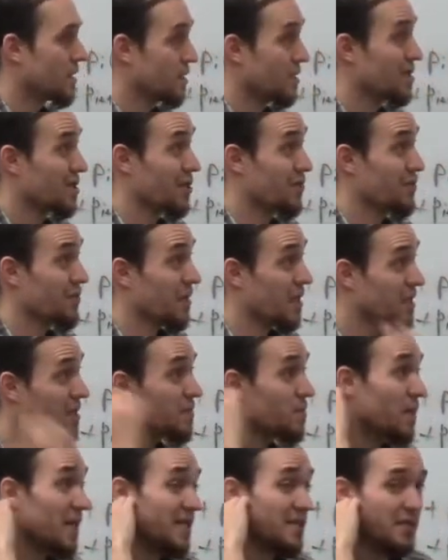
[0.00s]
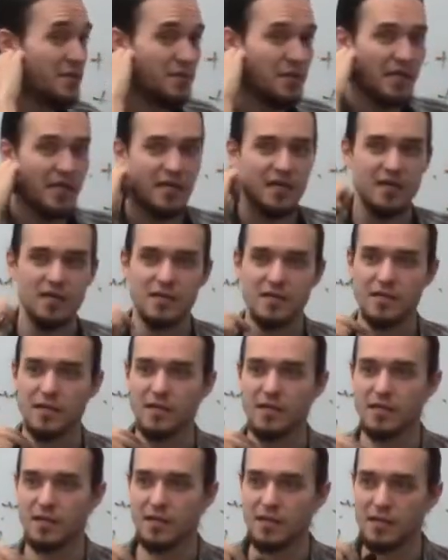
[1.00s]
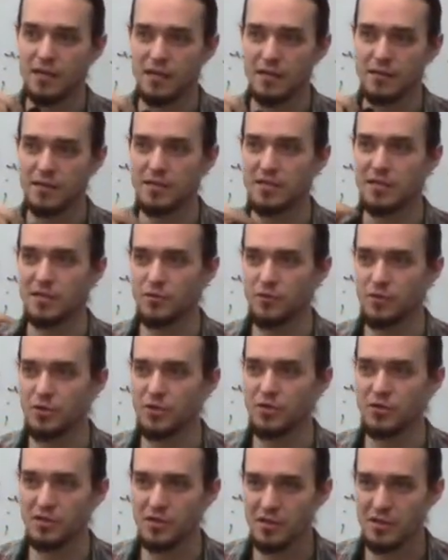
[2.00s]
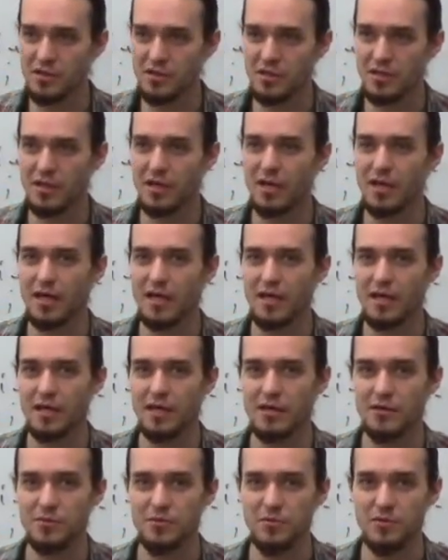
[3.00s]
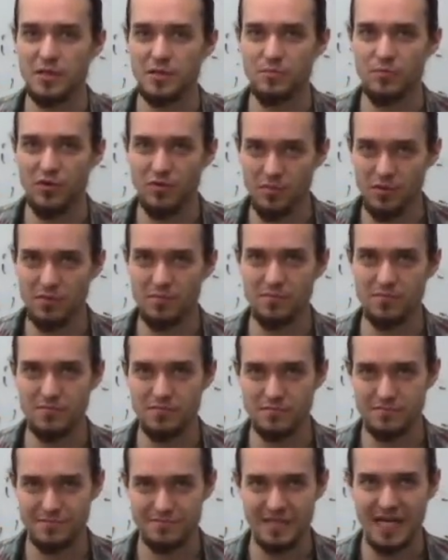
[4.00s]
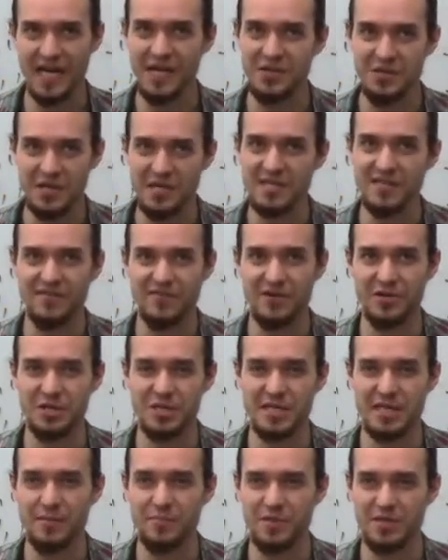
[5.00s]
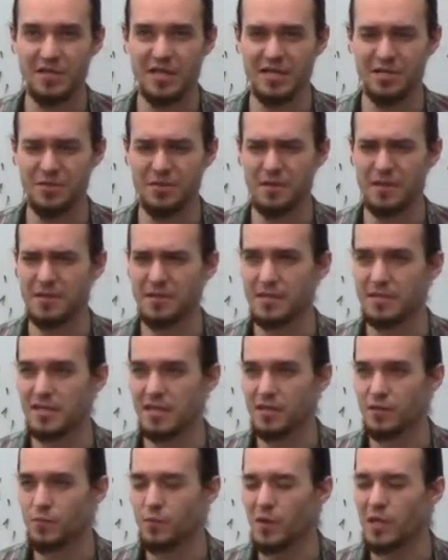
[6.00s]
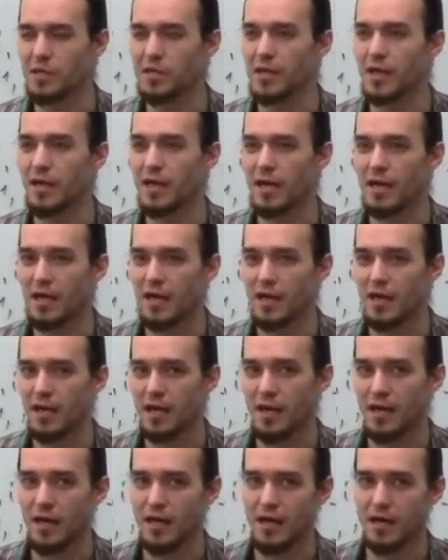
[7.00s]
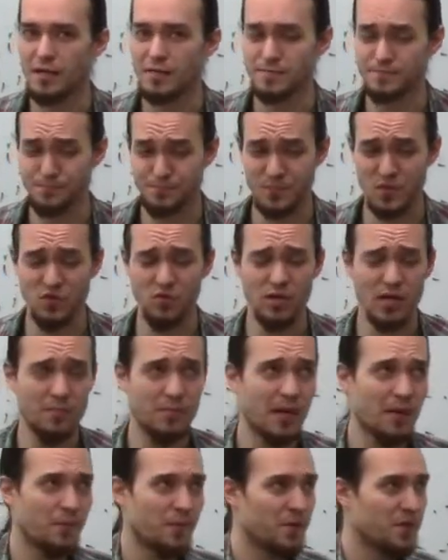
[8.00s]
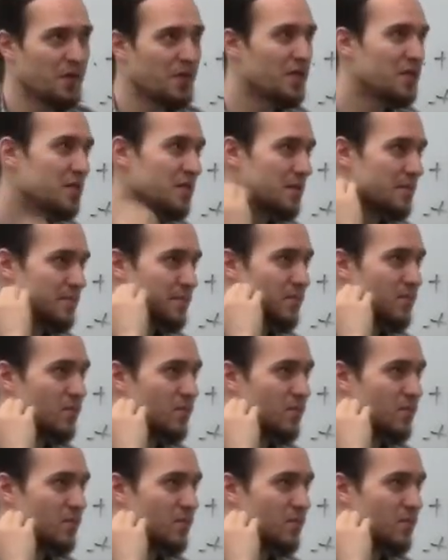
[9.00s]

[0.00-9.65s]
So that's basically the solution to this problem. I think the first step is harder than the second one, to come up with this